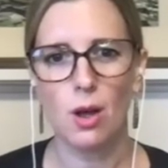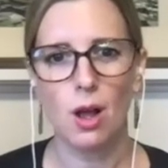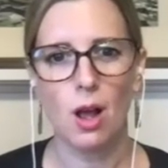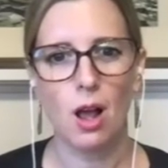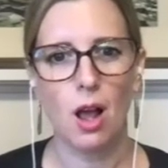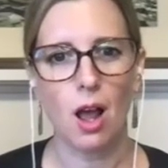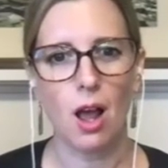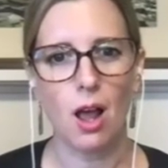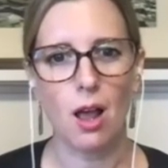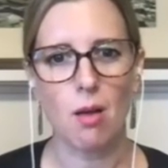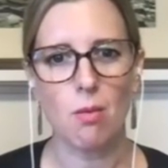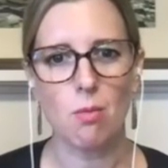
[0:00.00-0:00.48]

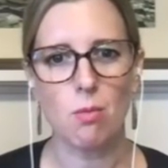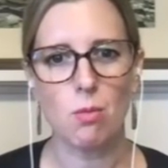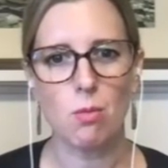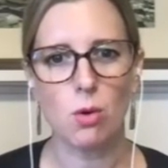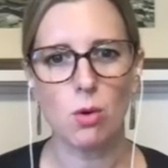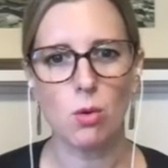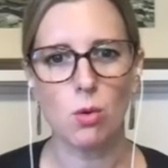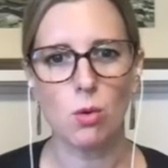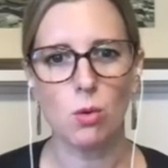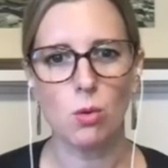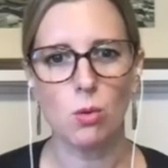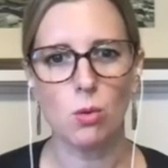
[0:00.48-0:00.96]

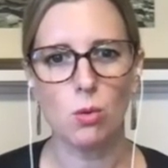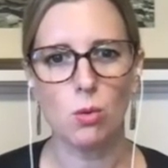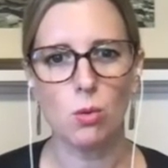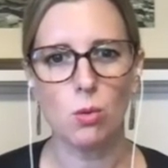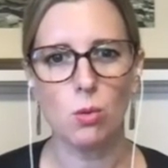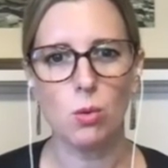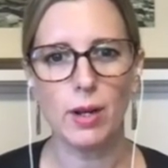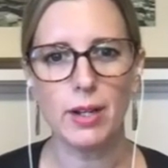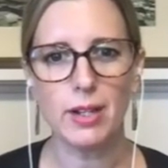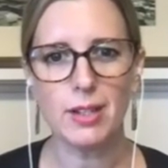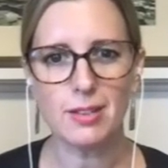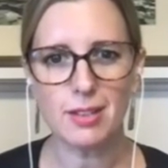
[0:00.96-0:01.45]

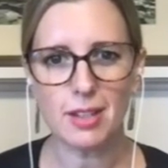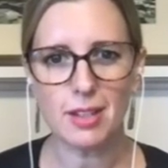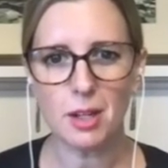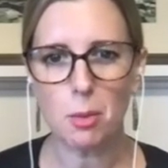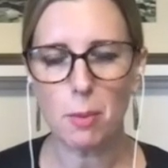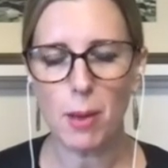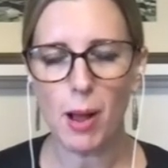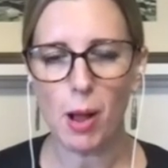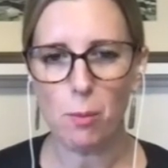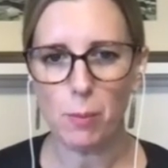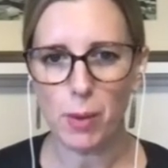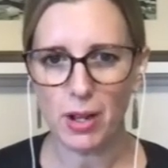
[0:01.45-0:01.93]
what is it
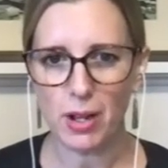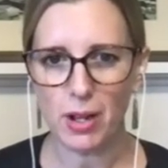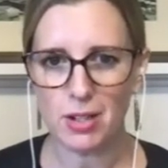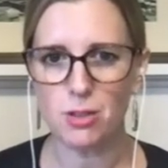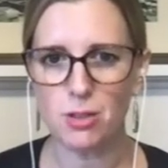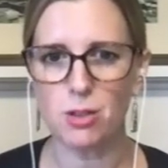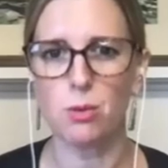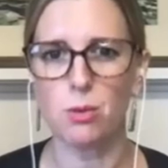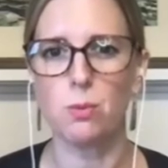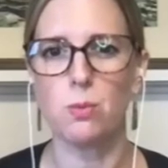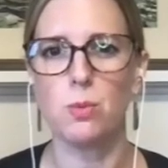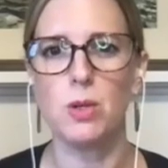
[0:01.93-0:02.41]
about Putney
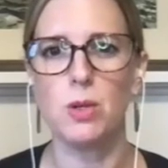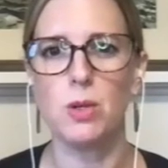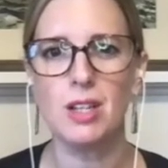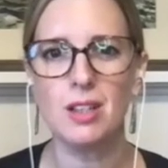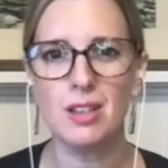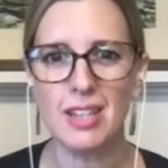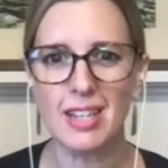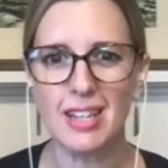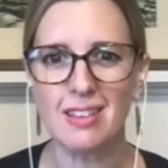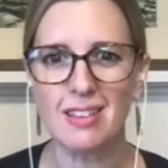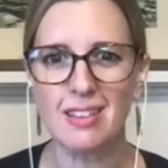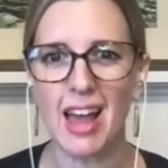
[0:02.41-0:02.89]
that
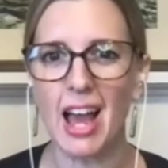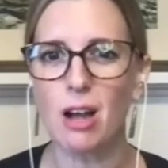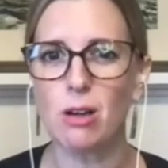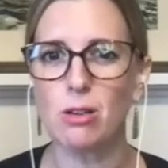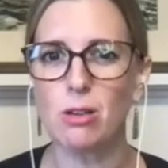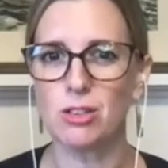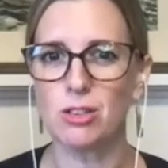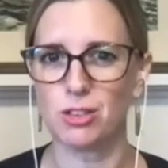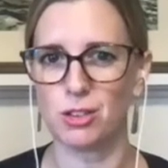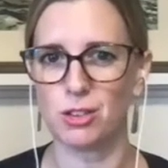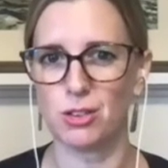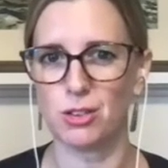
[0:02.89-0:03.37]
really
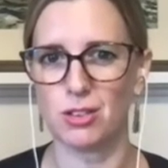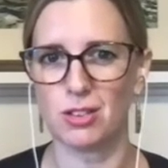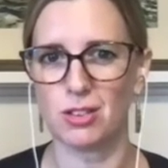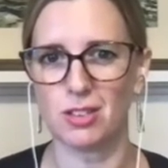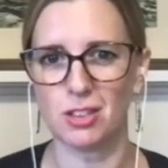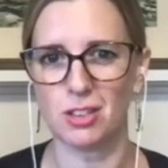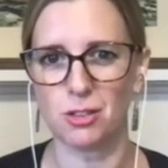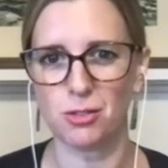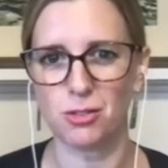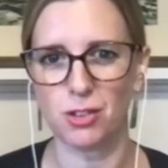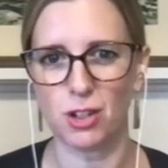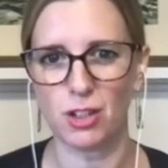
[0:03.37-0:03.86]
allows students
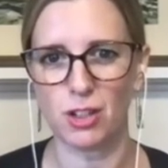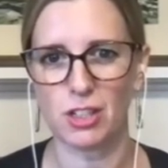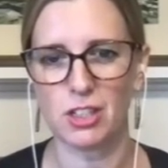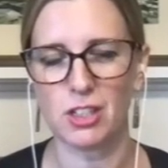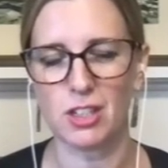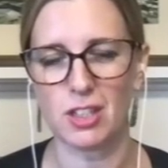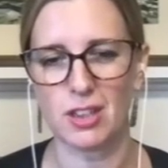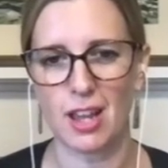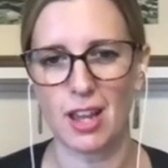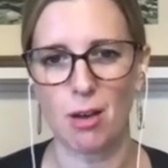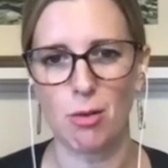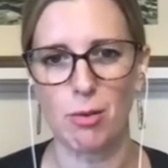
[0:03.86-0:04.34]
to flourish
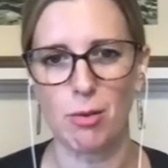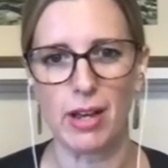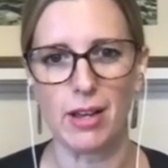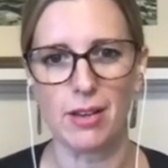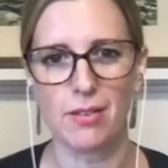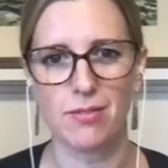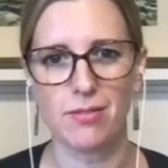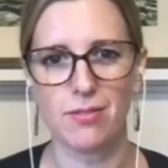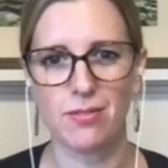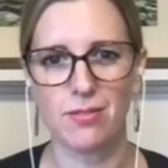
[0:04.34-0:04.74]
in that way?